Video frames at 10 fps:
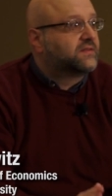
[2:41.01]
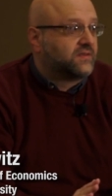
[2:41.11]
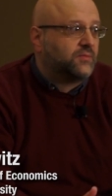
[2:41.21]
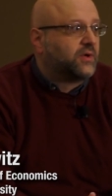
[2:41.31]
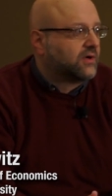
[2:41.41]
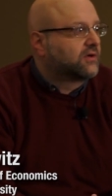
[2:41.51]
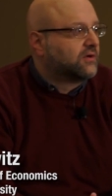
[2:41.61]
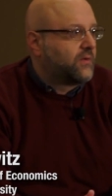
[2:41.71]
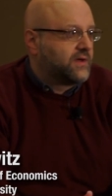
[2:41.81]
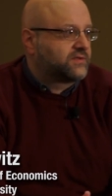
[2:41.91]
It's an empirical
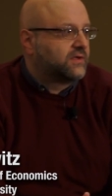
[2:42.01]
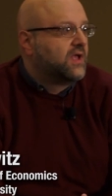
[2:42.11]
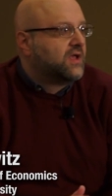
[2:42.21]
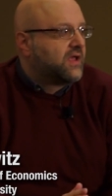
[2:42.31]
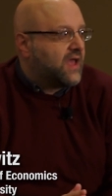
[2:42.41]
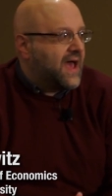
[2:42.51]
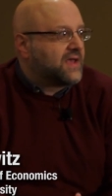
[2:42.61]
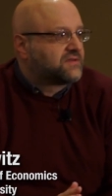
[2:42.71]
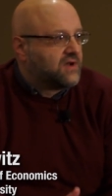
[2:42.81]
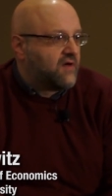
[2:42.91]
question.
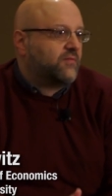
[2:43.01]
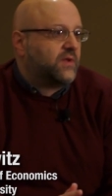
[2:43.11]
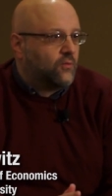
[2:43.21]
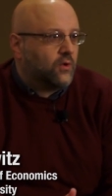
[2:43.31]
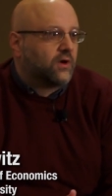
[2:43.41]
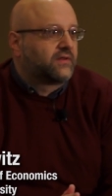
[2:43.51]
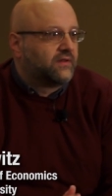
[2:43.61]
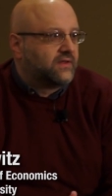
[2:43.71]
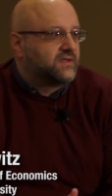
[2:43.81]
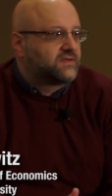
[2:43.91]
Has government worked
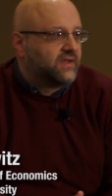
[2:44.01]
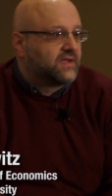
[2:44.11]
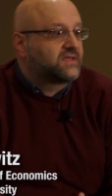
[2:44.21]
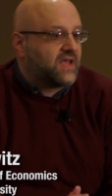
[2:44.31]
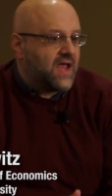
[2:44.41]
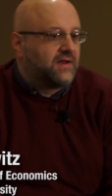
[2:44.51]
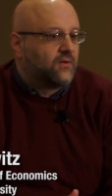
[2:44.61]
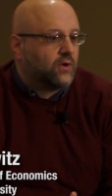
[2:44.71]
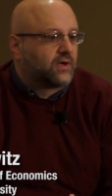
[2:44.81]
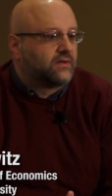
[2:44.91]
at these things? Can it
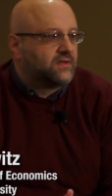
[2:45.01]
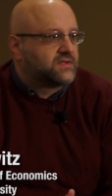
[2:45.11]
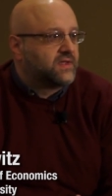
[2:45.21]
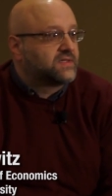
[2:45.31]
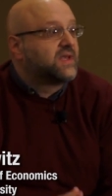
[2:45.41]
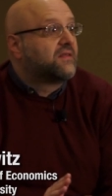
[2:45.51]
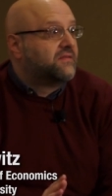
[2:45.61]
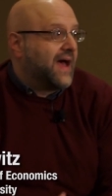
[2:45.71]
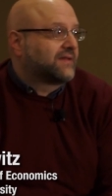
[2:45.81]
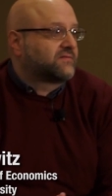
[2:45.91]
work at these things?
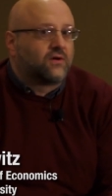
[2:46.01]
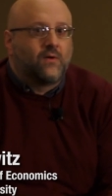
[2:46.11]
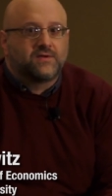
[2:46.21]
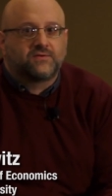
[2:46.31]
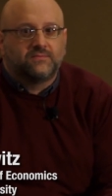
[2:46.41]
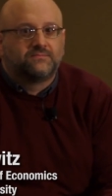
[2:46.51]
That's the question.